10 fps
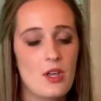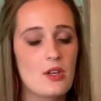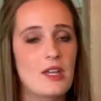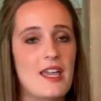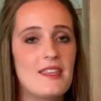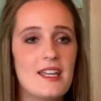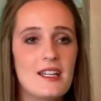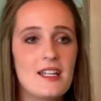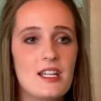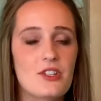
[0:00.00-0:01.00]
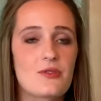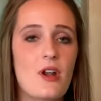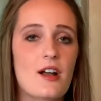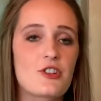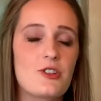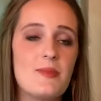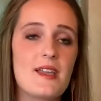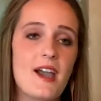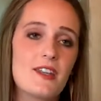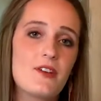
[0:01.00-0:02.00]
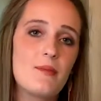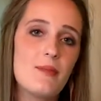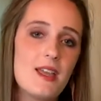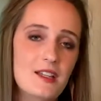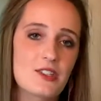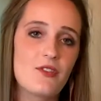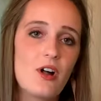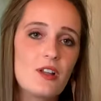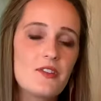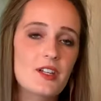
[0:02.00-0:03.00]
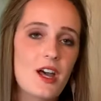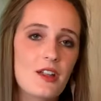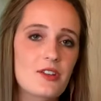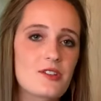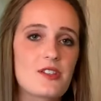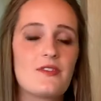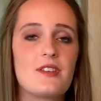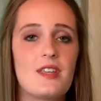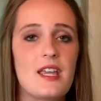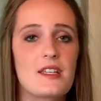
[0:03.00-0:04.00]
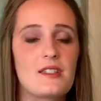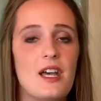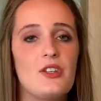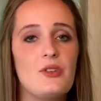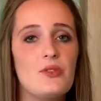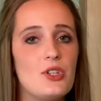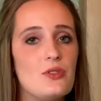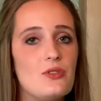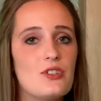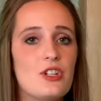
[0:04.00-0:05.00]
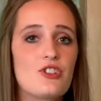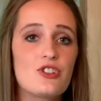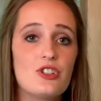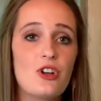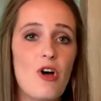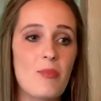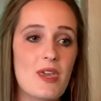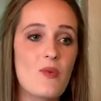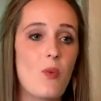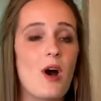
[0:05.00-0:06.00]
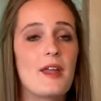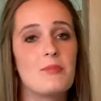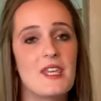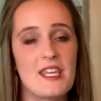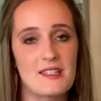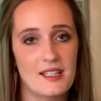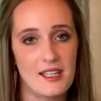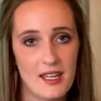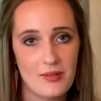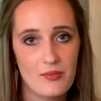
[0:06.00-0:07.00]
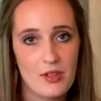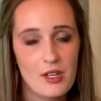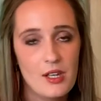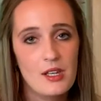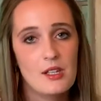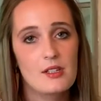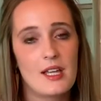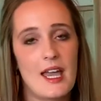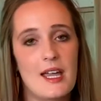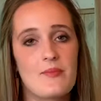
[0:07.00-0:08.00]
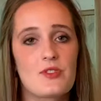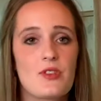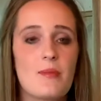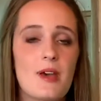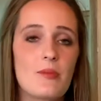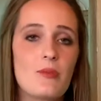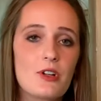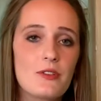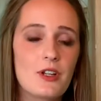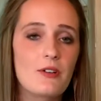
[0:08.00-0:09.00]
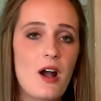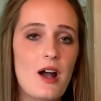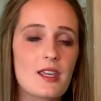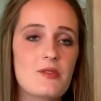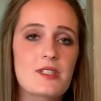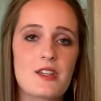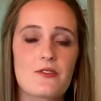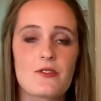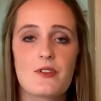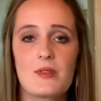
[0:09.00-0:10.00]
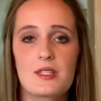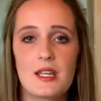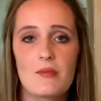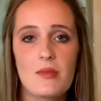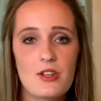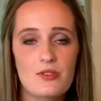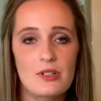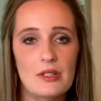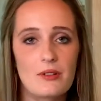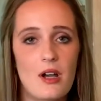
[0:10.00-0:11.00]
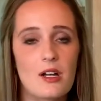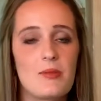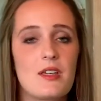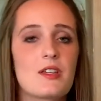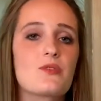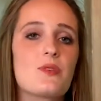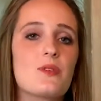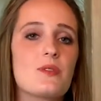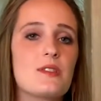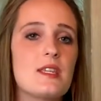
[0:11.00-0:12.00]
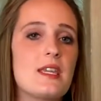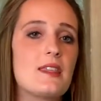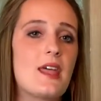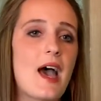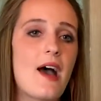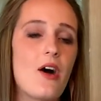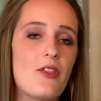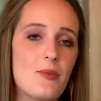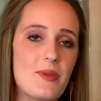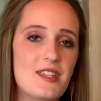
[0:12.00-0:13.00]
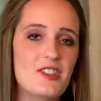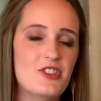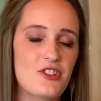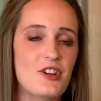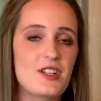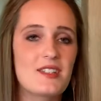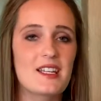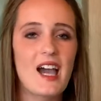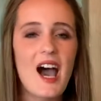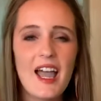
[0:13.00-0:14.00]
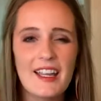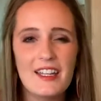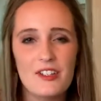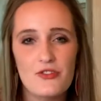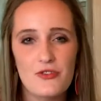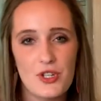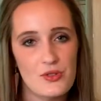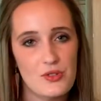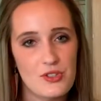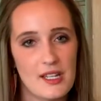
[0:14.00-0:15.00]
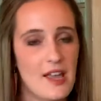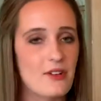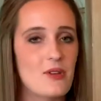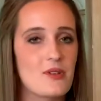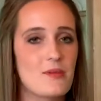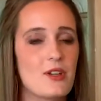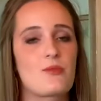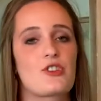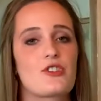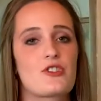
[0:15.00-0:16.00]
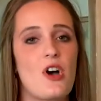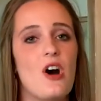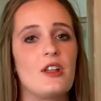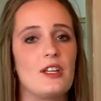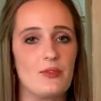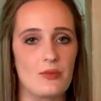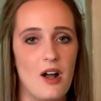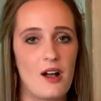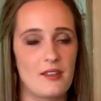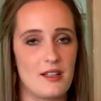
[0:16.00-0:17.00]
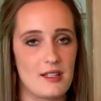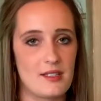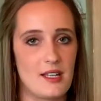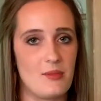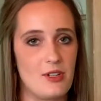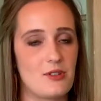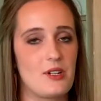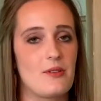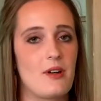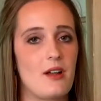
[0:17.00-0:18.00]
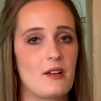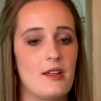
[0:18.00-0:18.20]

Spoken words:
Okay, the igneous rock should be kind of a mix of all of the colors of the things that you used, and it should all be one piece again. Okay, so the metamorphic rock, it was different from the sedimentary rock because we would see that the pieces started to kind of fuse together. It was a much more solid rock than the sedimentary rock.